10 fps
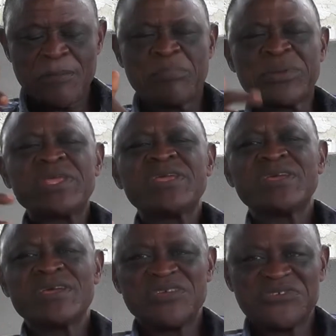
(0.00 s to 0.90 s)
pre
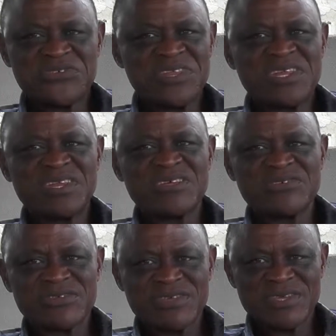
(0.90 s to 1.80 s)
his senate
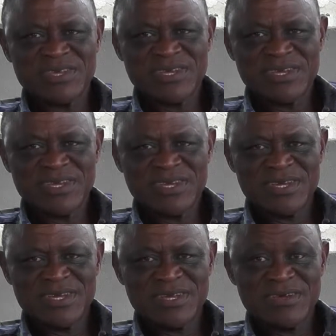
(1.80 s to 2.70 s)
days,
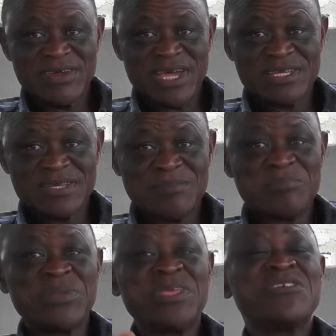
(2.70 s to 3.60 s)
right?
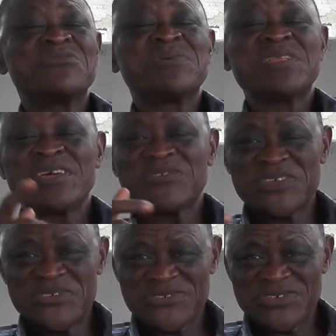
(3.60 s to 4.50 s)
Pre he's been
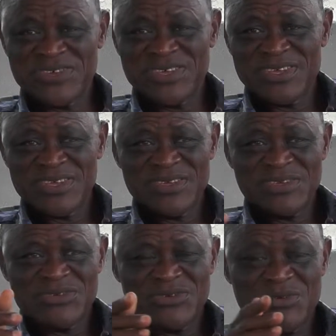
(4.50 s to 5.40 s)
SSG.
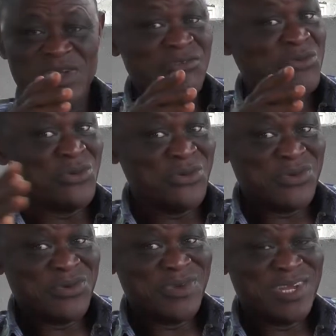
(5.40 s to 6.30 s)
So we have known
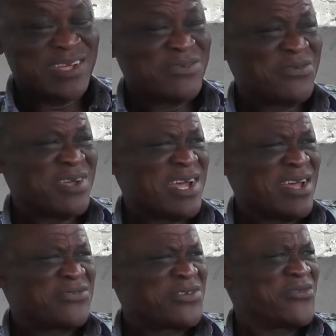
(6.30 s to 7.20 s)
and we
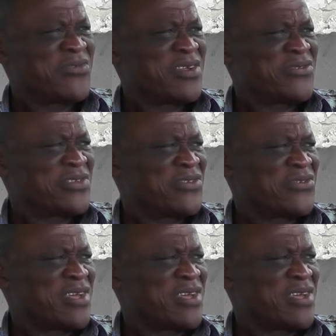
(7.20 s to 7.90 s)
are still friends. Since